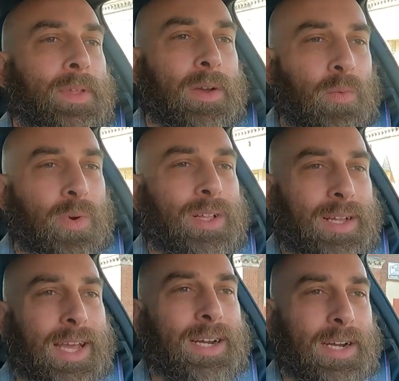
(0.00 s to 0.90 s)
It will
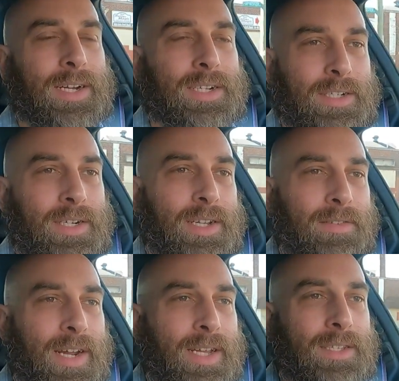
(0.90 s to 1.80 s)
kind of hurt your turning
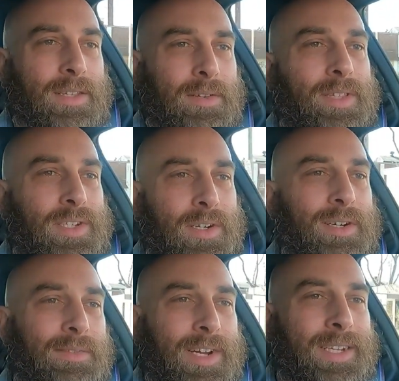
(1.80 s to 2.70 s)
radius though. The
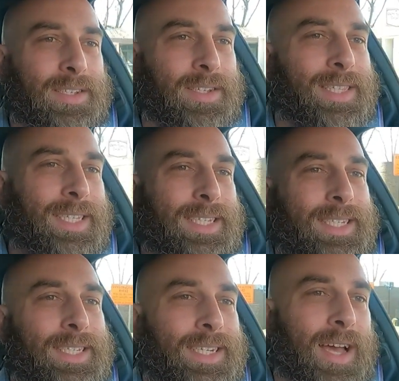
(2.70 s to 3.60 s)
turning radius on this does